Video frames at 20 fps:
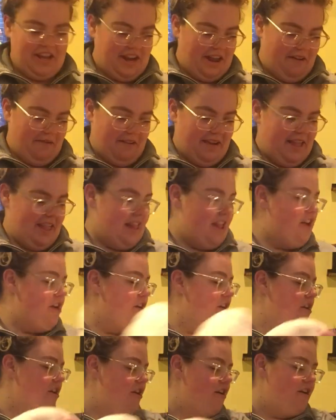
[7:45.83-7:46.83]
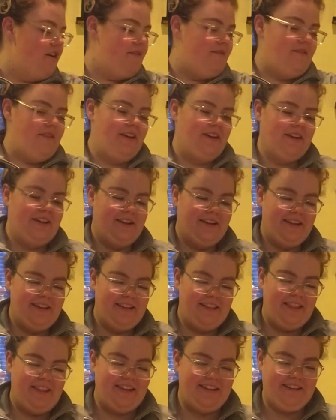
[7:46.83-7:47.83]
Now we live.
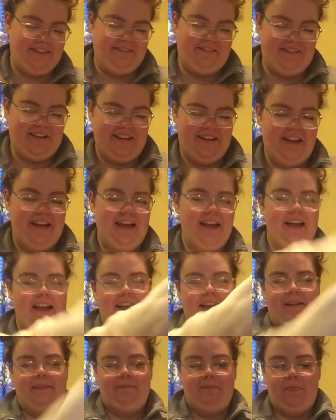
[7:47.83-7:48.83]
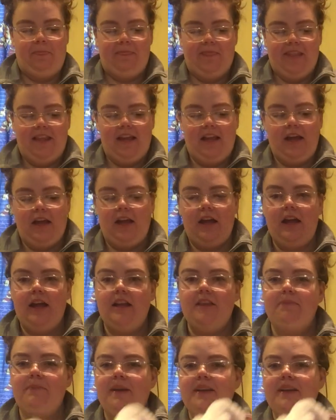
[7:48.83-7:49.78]
This one, it's